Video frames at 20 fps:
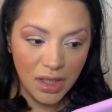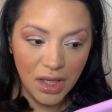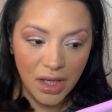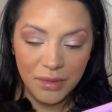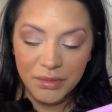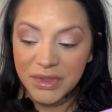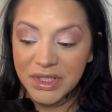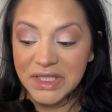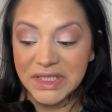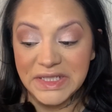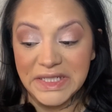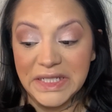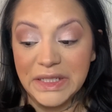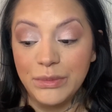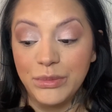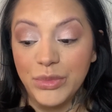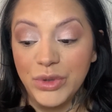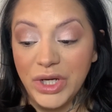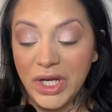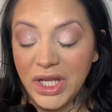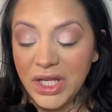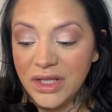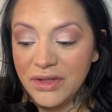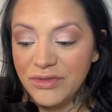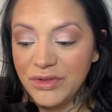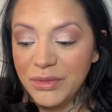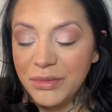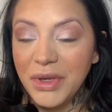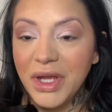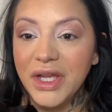I'm gonna take a break
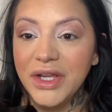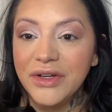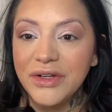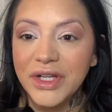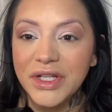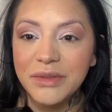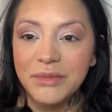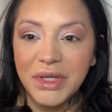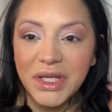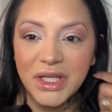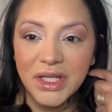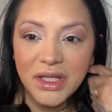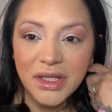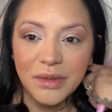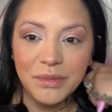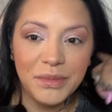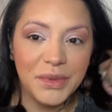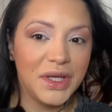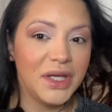from higher end makeup.